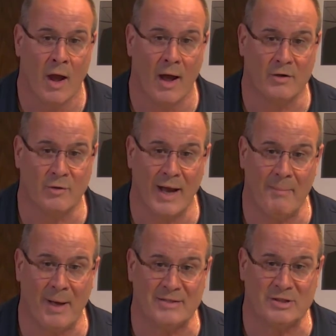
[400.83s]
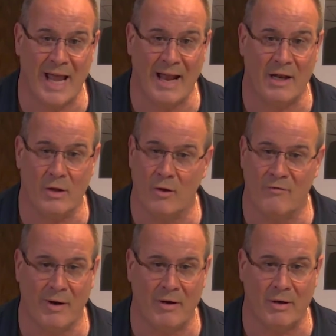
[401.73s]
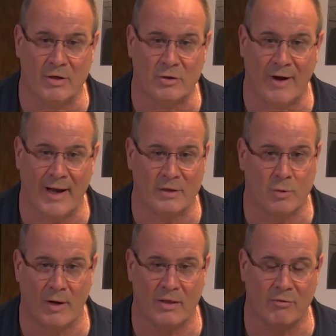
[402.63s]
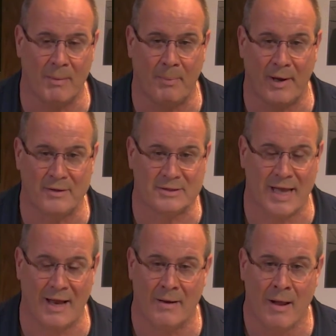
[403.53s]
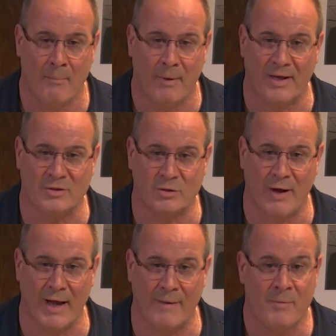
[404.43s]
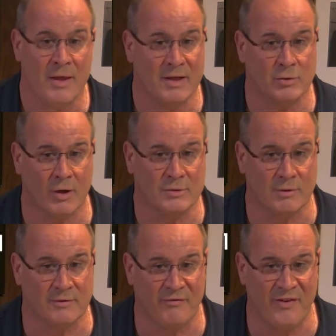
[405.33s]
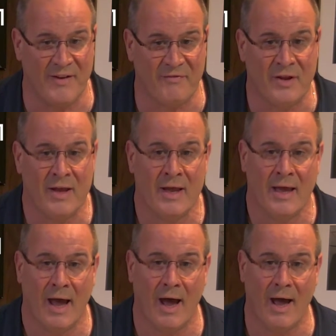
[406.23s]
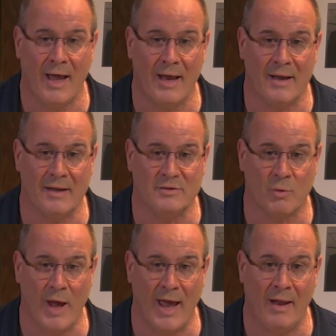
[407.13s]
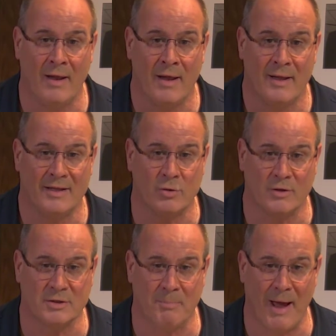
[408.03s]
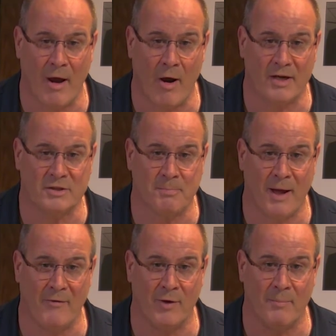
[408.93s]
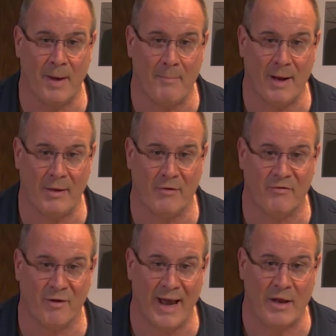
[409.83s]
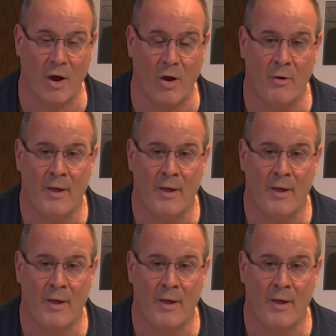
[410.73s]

Trained by Stanley Yu, very good trainer, 23% plus trainer. This horse was 5th in the Swale. This horse is by Hard Spun, ridden by Manuel Franco.